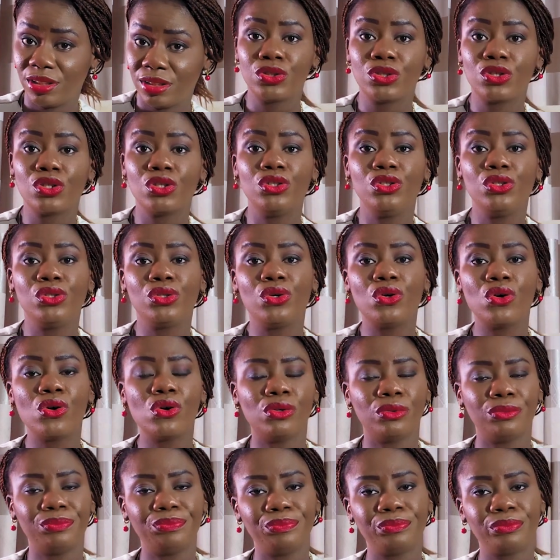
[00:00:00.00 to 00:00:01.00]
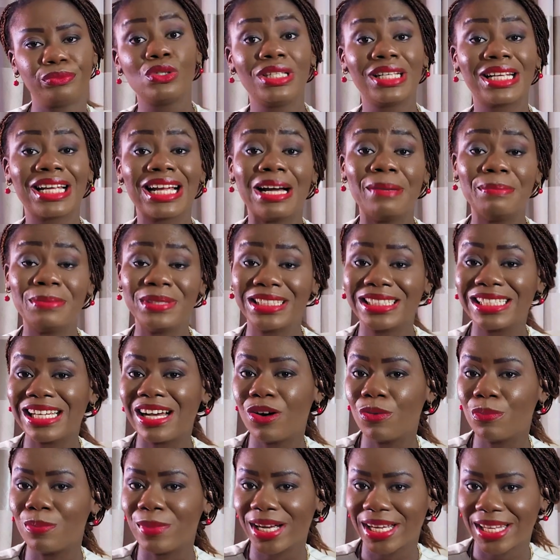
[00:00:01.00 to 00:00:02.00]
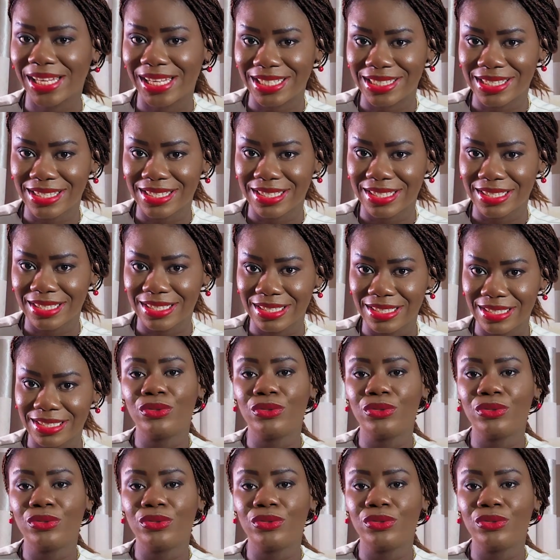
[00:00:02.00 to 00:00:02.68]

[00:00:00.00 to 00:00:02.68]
So you go to the capital markets.